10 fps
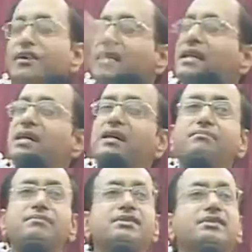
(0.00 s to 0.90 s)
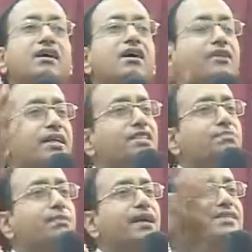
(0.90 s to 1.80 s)
When He comes, when His
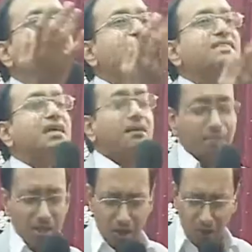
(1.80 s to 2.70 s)
presence comes,